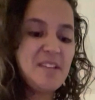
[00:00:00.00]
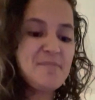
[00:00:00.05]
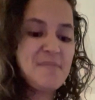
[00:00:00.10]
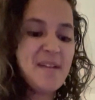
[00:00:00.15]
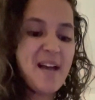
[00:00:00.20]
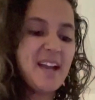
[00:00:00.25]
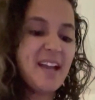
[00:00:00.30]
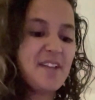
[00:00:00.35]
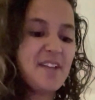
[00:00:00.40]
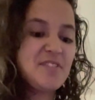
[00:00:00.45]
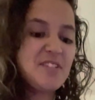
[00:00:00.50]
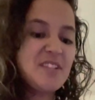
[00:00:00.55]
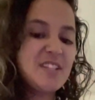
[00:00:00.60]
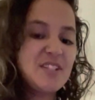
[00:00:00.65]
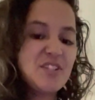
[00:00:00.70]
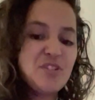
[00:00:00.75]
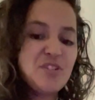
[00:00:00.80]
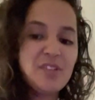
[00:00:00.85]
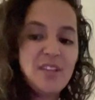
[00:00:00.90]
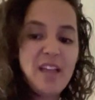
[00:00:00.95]
back after
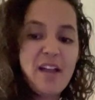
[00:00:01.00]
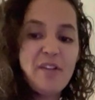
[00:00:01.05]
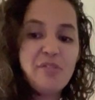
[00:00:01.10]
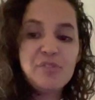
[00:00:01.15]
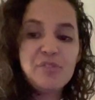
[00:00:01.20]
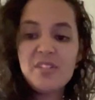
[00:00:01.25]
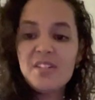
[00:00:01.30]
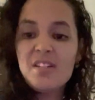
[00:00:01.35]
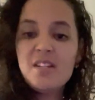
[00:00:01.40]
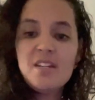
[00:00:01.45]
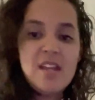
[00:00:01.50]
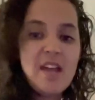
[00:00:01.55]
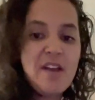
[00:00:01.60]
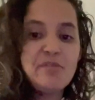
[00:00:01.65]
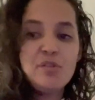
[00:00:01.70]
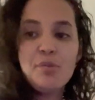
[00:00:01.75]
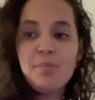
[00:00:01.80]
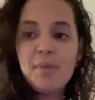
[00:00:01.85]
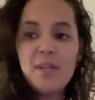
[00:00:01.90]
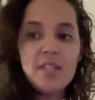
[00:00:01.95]
this. Your life will
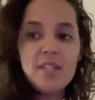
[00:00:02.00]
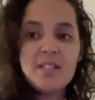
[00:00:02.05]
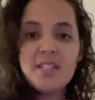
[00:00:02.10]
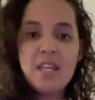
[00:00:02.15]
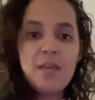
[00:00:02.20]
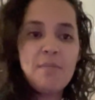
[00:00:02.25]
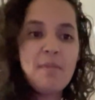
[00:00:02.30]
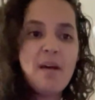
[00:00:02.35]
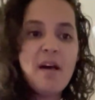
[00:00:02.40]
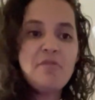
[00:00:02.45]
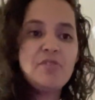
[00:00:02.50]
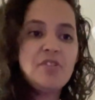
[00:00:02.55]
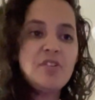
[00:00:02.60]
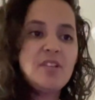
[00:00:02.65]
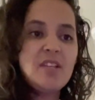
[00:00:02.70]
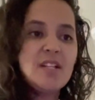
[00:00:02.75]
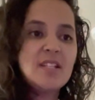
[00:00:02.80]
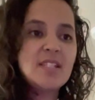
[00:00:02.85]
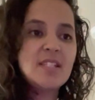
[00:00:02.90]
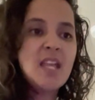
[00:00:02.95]
never be the same after
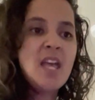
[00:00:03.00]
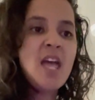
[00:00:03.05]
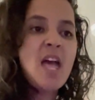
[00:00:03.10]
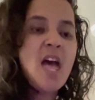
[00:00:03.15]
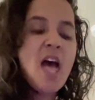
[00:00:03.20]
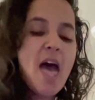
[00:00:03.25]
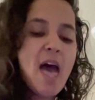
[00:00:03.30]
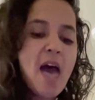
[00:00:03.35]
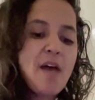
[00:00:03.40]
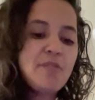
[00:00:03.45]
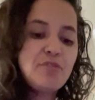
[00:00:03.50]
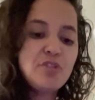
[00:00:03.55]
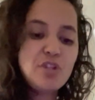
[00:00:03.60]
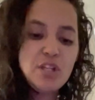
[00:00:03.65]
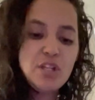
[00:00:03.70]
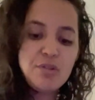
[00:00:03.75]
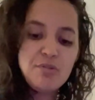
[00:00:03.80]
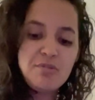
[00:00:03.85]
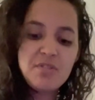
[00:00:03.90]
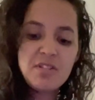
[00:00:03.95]
this. After
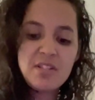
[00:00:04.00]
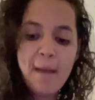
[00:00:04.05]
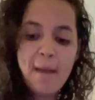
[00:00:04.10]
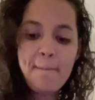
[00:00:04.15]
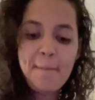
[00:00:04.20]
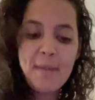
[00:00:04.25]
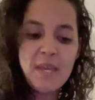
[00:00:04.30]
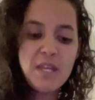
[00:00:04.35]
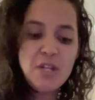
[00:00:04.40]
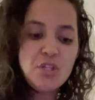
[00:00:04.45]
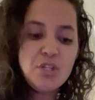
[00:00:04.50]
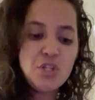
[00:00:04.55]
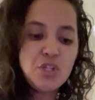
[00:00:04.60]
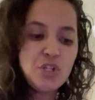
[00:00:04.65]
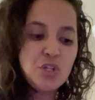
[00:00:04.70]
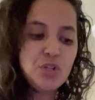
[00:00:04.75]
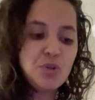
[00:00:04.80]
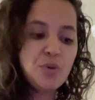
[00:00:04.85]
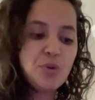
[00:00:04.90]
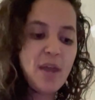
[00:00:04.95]
you step
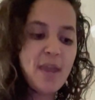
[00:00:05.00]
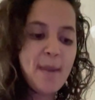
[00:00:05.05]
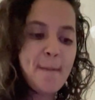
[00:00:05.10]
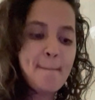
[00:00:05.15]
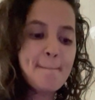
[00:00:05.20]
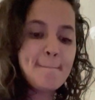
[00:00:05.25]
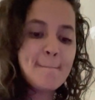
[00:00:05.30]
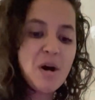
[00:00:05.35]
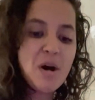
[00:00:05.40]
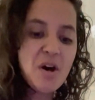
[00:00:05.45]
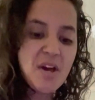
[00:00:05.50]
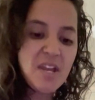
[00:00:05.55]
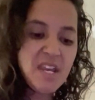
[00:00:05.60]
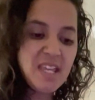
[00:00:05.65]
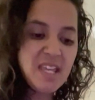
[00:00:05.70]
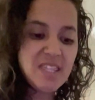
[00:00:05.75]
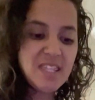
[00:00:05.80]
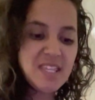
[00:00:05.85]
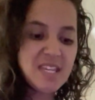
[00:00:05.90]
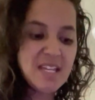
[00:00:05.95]
into and
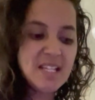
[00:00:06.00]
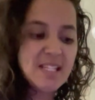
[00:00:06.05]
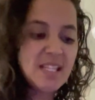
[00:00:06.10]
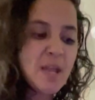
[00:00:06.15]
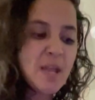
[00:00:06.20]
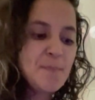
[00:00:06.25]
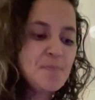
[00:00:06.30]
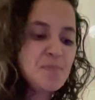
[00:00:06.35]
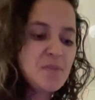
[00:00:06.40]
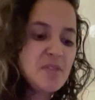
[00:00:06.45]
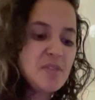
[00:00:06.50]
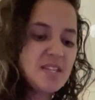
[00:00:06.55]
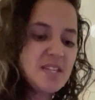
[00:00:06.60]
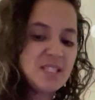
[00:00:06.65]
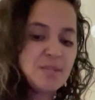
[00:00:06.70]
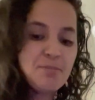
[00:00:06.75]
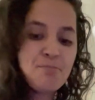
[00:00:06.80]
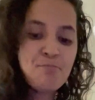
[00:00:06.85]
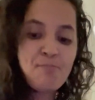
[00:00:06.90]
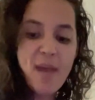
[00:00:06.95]
embody this
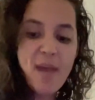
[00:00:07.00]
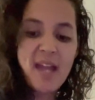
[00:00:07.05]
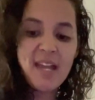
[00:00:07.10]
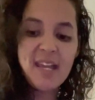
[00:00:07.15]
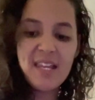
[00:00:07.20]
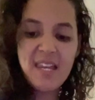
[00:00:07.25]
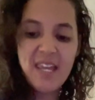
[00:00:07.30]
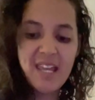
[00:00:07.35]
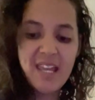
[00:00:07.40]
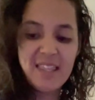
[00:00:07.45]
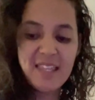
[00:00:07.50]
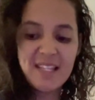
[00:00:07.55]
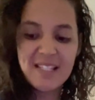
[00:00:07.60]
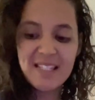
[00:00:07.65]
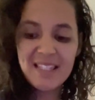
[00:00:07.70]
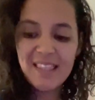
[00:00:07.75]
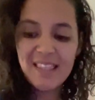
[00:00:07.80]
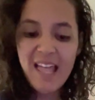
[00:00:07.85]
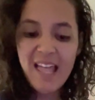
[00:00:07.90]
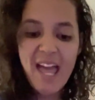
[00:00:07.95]
beckoning,
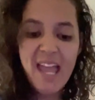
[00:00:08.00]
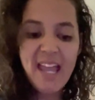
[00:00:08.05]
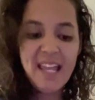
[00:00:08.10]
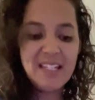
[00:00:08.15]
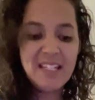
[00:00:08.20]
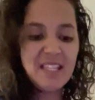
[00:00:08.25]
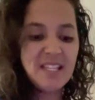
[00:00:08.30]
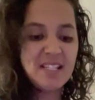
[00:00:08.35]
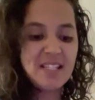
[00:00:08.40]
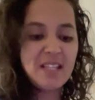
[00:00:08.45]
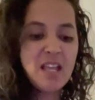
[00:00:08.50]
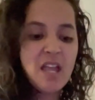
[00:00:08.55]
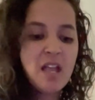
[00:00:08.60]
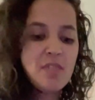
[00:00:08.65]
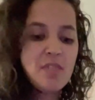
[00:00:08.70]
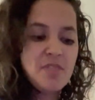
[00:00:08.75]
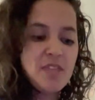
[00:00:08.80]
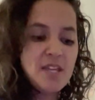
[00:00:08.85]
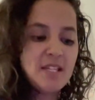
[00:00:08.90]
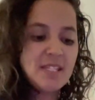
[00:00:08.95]
this light, this
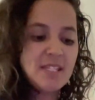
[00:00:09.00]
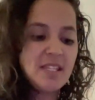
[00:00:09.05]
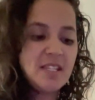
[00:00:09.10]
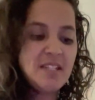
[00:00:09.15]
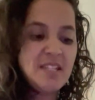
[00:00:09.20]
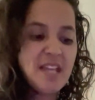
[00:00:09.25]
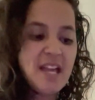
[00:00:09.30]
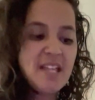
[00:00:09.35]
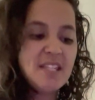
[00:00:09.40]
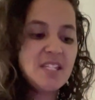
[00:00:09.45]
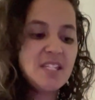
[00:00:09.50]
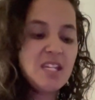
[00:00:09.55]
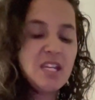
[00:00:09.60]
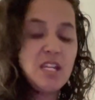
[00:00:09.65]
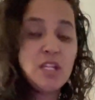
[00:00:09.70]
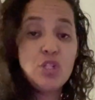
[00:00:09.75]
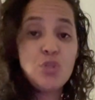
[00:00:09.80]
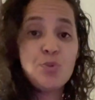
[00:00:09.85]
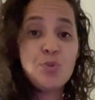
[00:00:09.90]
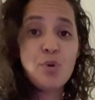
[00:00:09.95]

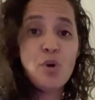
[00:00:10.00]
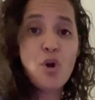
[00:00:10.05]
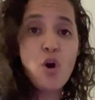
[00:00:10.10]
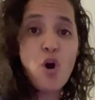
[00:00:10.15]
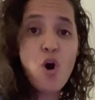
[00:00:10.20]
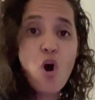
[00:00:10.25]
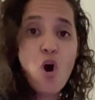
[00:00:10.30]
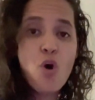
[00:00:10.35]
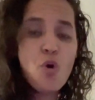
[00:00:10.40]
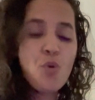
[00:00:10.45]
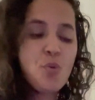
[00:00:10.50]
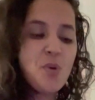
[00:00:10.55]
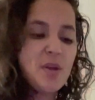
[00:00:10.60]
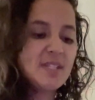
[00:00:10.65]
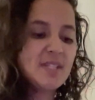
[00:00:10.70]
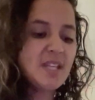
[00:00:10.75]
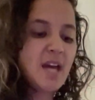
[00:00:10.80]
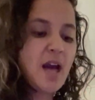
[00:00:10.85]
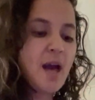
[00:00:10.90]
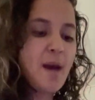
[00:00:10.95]
destiny that you were
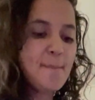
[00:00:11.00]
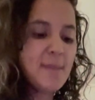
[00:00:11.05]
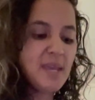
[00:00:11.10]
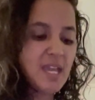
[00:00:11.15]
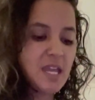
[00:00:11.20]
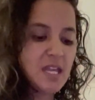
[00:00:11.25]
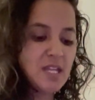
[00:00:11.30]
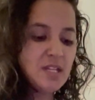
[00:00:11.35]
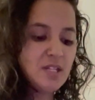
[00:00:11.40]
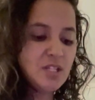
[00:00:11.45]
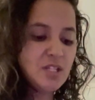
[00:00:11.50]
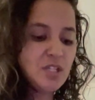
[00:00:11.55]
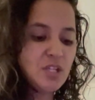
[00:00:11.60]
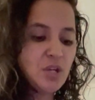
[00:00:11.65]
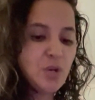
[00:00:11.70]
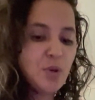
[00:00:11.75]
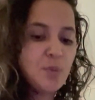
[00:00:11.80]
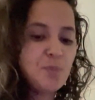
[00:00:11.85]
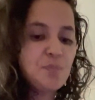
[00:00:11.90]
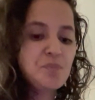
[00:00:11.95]
always coming
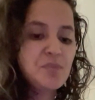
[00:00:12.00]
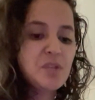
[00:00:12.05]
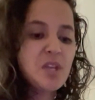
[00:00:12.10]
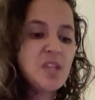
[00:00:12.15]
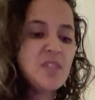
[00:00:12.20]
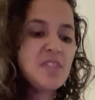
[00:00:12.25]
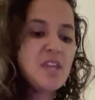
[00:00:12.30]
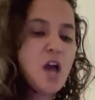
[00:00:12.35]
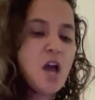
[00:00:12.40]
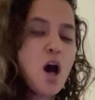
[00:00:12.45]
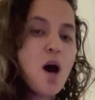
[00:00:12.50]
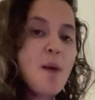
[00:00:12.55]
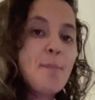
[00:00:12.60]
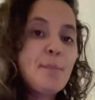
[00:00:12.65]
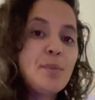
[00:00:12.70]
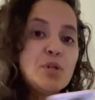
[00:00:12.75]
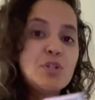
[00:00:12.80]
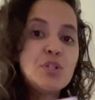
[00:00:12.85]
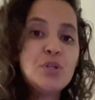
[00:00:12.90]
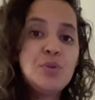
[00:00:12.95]
into, the
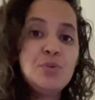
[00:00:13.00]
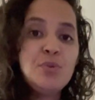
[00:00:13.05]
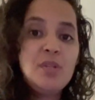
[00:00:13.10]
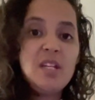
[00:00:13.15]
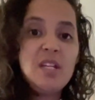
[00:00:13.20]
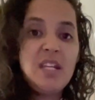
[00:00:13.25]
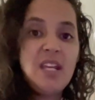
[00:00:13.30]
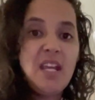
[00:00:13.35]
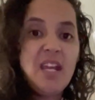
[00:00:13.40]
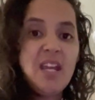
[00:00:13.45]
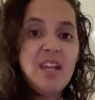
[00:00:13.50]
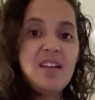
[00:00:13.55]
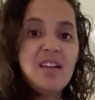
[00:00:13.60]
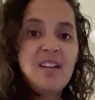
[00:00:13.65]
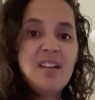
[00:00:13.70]
opportunity